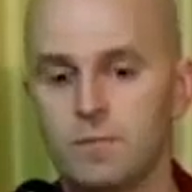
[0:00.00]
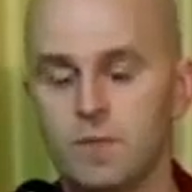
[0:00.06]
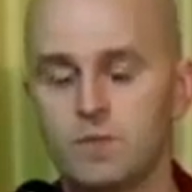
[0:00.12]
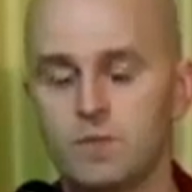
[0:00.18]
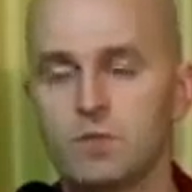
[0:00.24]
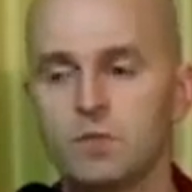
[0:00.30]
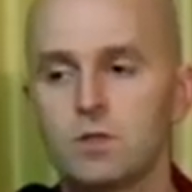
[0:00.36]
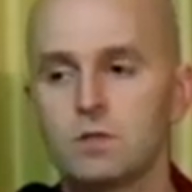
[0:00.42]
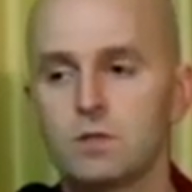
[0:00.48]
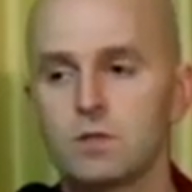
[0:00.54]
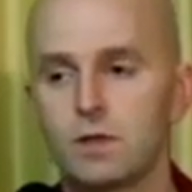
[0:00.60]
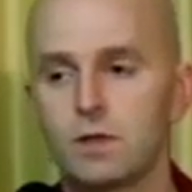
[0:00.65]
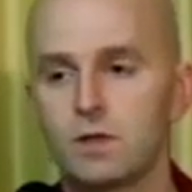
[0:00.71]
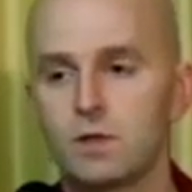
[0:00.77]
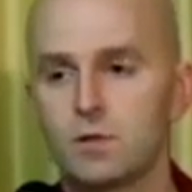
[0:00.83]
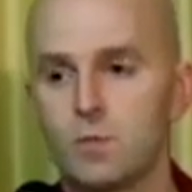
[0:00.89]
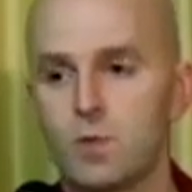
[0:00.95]
that's just
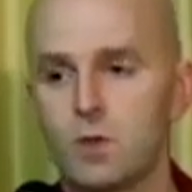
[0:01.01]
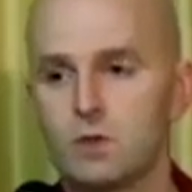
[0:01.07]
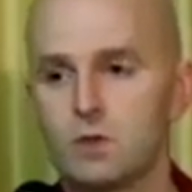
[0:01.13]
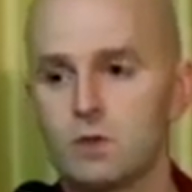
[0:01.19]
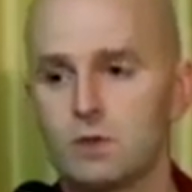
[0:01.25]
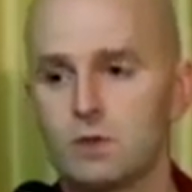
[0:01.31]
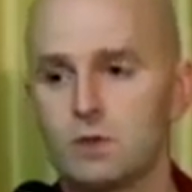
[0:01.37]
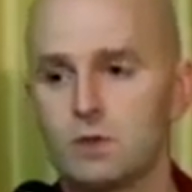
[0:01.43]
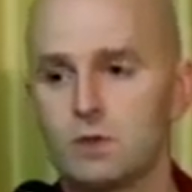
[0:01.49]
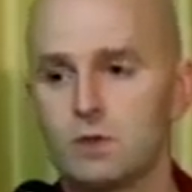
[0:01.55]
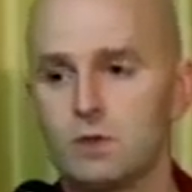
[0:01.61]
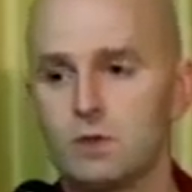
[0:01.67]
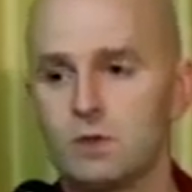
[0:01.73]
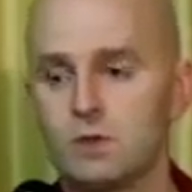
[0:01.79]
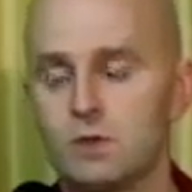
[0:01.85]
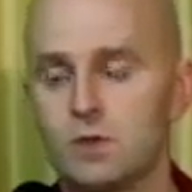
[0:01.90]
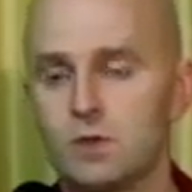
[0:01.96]
like this person
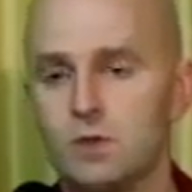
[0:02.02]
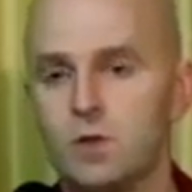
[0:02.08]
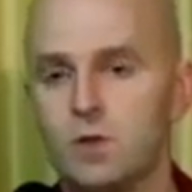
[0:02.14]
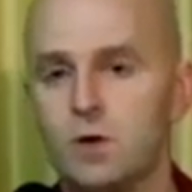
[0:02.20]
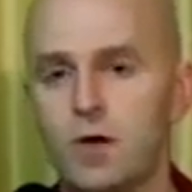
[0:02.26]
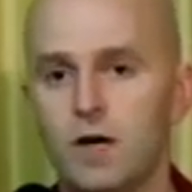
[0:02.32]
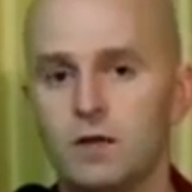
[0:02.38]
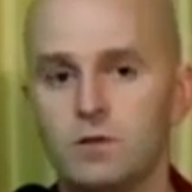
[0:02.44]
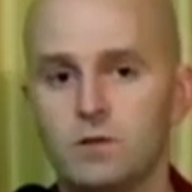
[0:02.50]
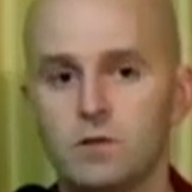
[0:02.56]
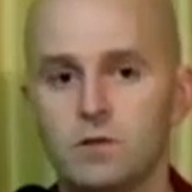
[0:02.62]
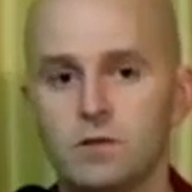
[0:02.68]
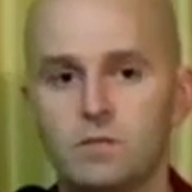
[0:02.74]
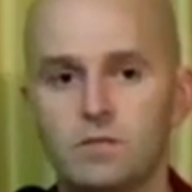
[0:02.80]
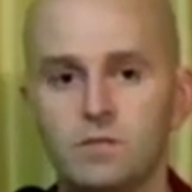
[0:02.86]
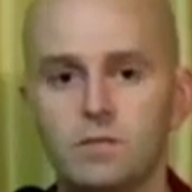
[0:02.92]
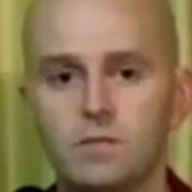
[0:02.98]
who
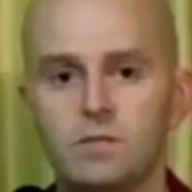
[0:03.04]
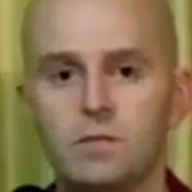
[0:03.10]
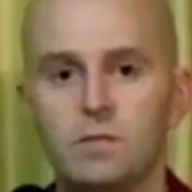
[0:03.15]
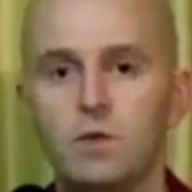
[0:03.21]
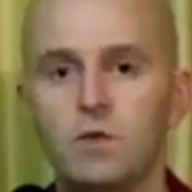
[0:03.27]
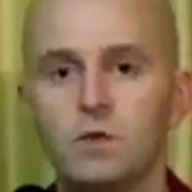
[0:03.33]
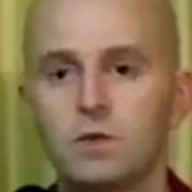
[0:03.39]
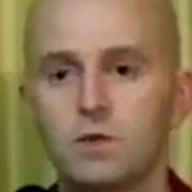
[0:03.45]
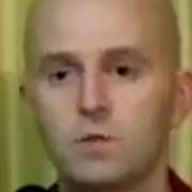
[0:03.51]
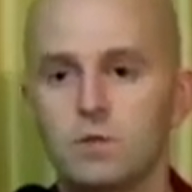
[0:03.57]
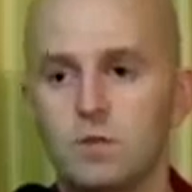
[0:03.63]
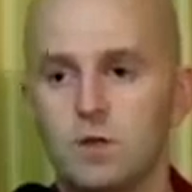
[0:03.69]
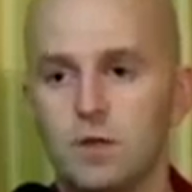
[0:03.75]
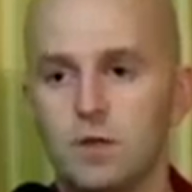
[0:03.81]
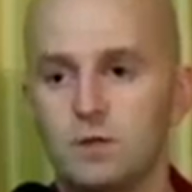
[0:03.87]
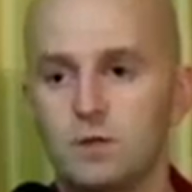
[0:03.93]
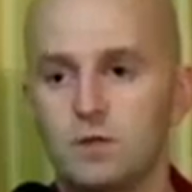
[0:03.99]
has wholesome
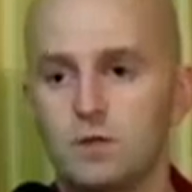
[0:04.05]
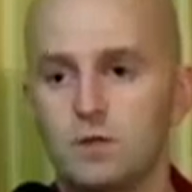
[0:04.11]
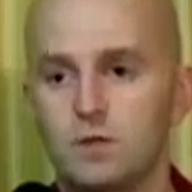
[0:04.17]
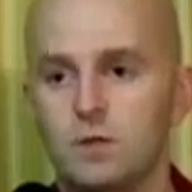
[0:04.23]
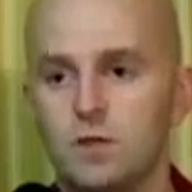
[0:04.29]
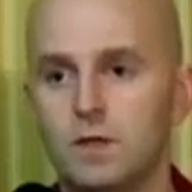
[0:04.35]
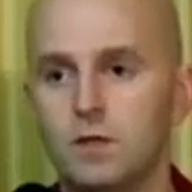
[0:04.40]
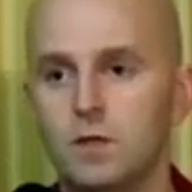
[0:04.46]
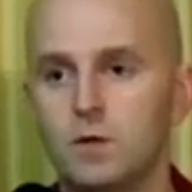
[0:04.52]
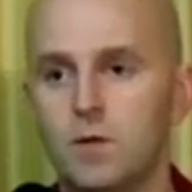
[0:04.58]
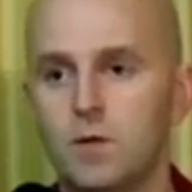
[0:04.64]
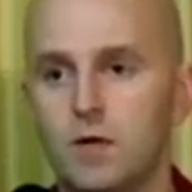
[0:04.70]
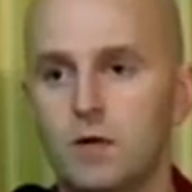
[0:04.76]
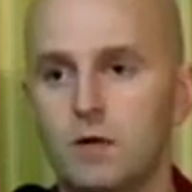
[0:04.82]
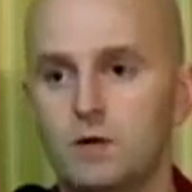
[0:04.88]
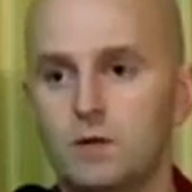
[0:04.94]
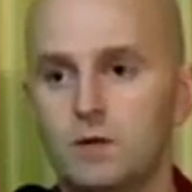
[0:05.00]
states in their
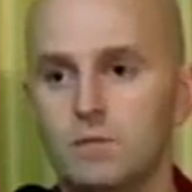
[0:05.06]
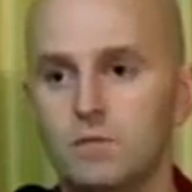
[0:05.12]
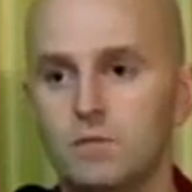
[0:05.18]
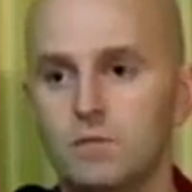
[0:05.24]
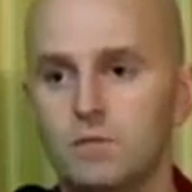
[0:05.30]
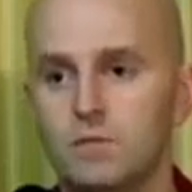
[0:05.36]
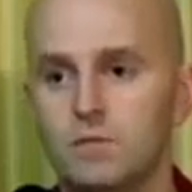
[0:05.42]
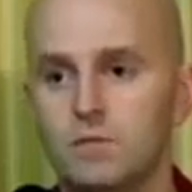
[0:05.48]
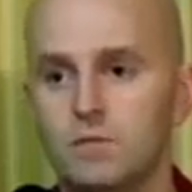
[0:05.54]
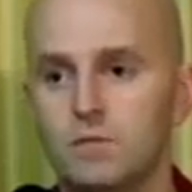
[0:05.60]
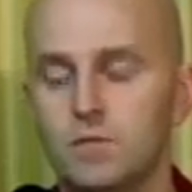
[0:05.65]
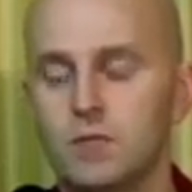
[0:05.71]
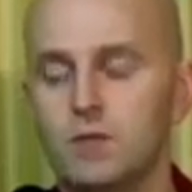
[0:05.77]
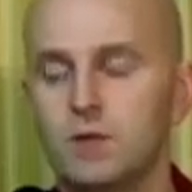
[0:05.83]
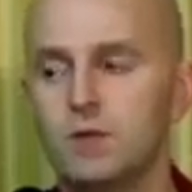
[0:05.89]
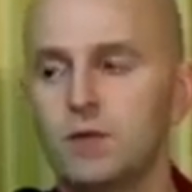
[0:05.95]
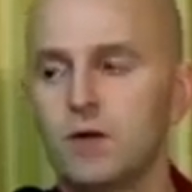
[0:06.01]
mind.
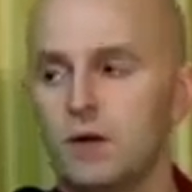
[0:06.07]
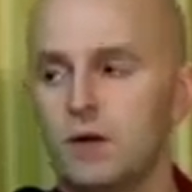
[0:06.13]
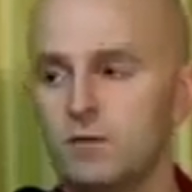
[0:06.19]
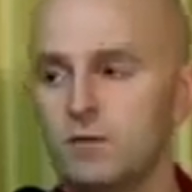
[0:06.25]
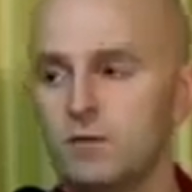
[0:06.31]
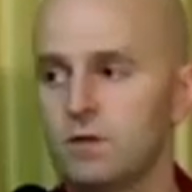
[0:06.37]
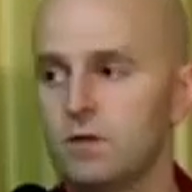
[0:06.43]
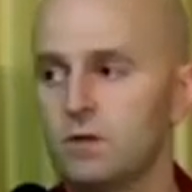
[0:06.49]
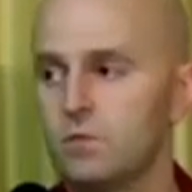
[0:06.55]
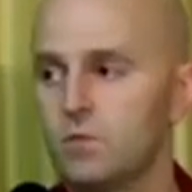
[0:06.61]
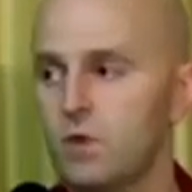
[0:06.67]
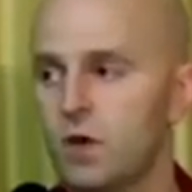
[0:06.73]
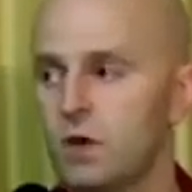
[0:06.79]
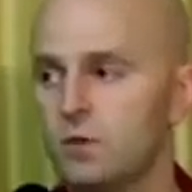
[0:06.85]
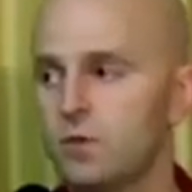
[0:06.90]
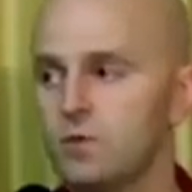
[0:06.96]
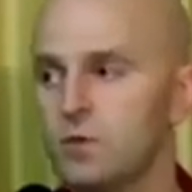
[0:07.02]
They don't have
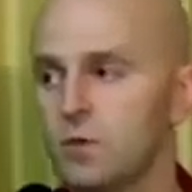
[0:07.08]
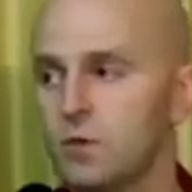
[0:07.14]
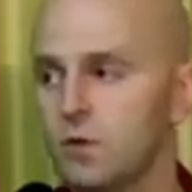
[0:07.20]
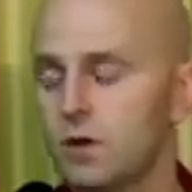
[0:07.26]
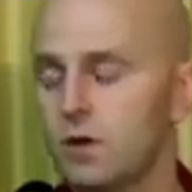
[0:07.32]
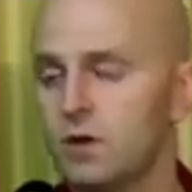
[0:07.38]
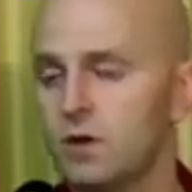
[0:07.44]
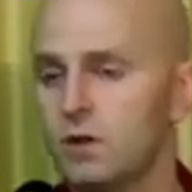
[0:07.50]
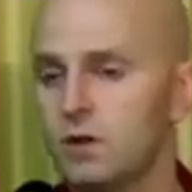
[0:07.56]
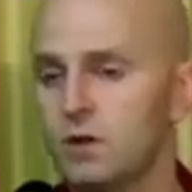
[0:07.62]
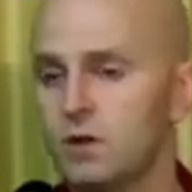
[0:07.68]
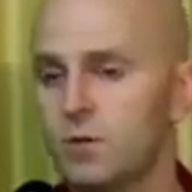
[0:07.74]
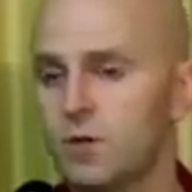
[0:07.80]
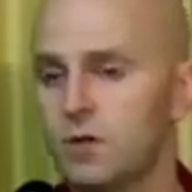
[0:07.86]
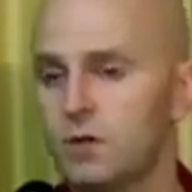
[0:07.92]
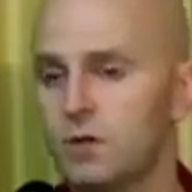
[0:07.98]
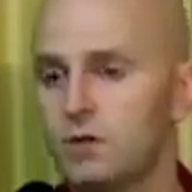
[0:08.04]
problems going on in
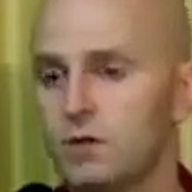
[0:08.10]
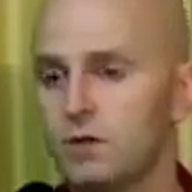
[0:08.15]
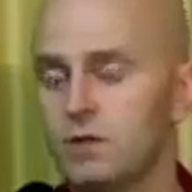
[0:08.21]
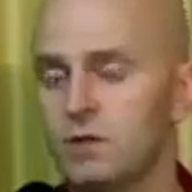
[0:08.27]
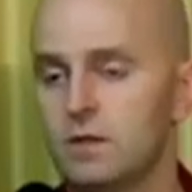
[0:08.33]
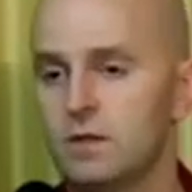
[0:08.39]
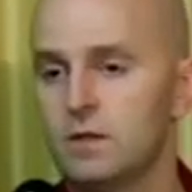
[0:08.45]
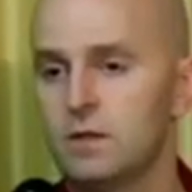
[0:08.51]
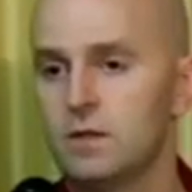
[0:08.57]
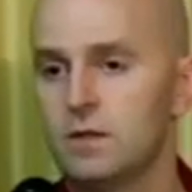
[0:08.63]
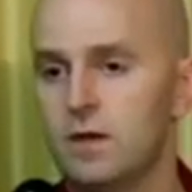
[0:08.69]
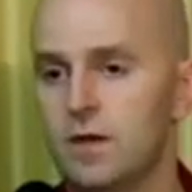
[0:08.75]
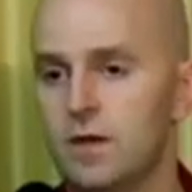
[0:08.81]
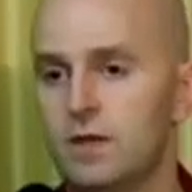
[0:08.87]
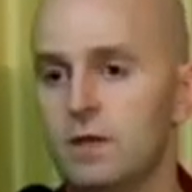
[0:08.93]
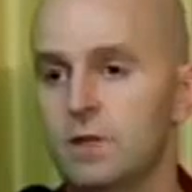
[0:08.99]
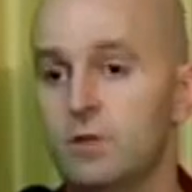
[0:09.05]
their mind.
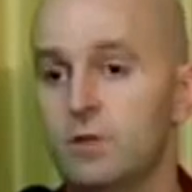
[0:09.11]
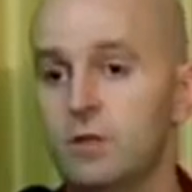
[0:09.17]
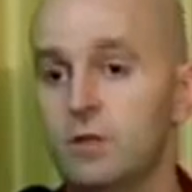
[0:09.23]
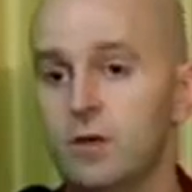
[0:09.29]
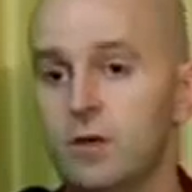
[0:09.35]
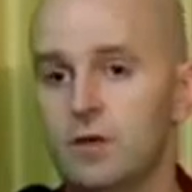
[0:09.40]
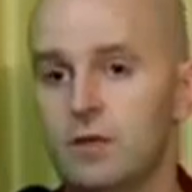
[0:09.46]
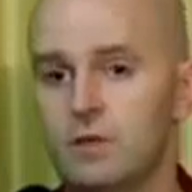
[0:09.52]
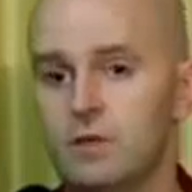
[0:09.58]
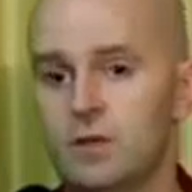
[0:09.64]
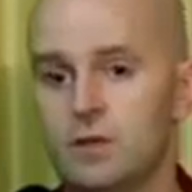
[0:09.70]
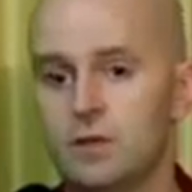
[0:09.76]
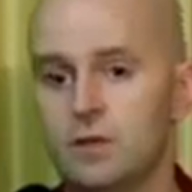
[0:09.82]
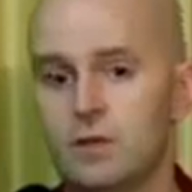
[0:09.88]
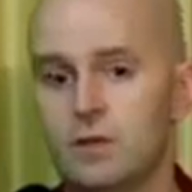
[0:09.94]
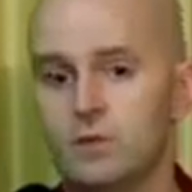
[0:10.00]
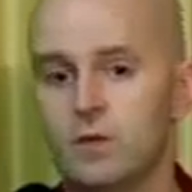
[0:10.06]
And they realize
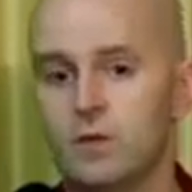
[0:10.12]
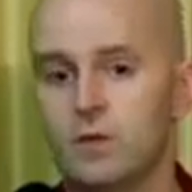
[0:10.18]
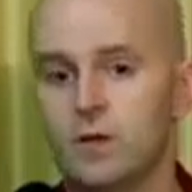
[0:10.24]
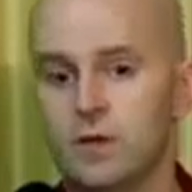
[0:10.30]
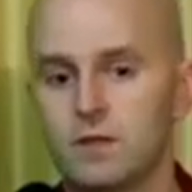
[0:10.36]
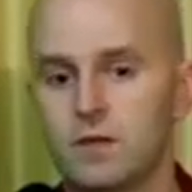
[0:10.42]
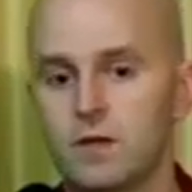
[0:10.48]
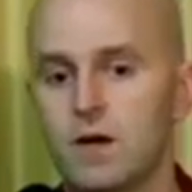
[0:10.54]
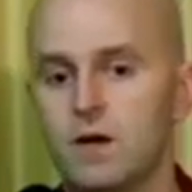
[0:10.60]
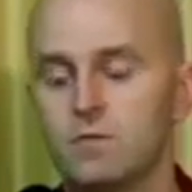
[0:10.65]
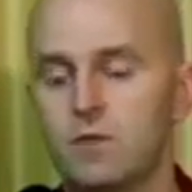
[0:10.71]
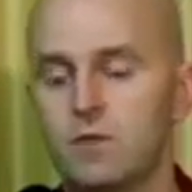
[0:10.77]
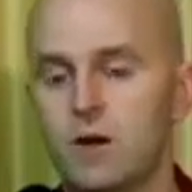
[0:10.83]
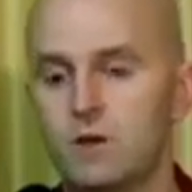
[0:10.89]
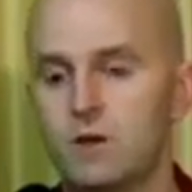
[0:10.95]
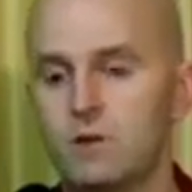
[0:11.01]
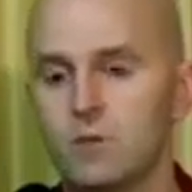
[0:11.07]
that. They realize how
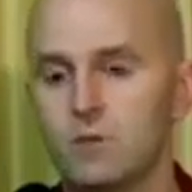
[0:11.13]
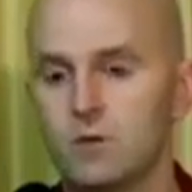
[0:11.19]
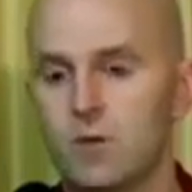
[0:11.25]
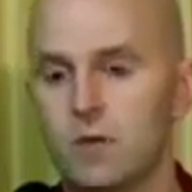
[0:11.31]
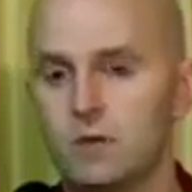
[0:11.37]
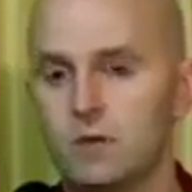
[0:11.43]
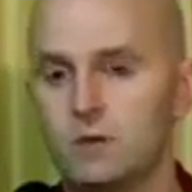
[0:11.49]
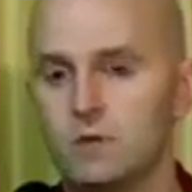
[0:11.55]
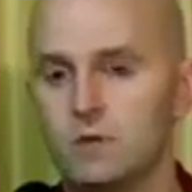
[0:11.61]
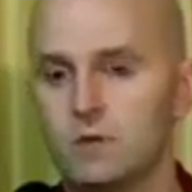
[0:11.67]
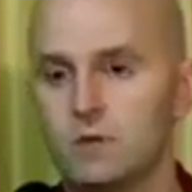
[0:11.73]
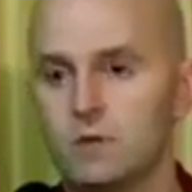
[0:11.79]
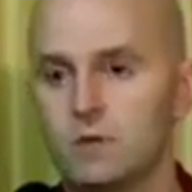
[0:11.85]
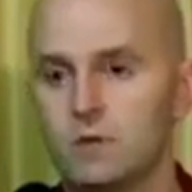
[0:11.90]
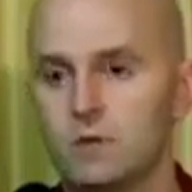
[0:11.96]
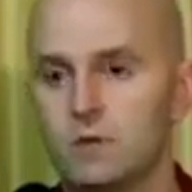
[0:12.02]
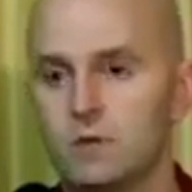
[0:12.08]
valuable that is.